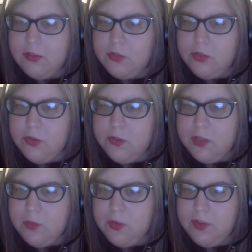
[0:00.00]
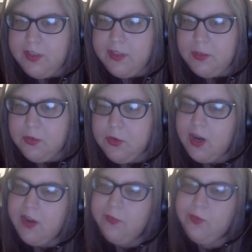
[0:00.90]
Joe said, will they still
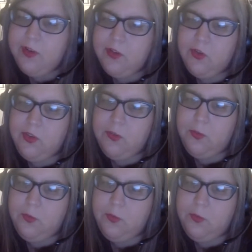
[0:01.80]
require everyone to join the